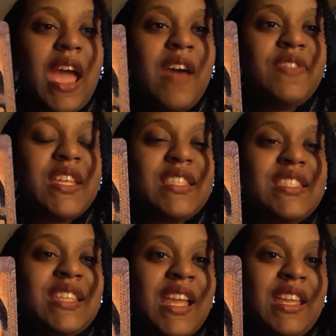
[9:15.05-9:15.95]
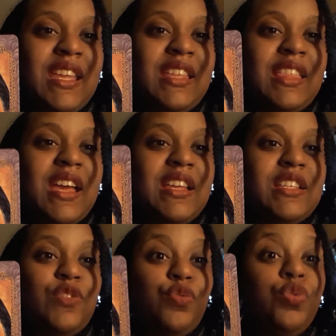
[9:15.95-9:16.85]
Have that psyche that
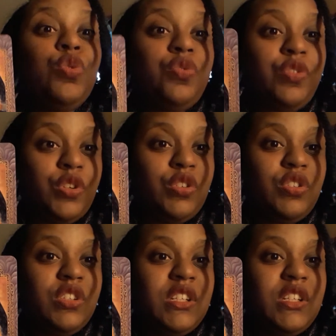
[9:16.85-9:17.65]
is fruitful,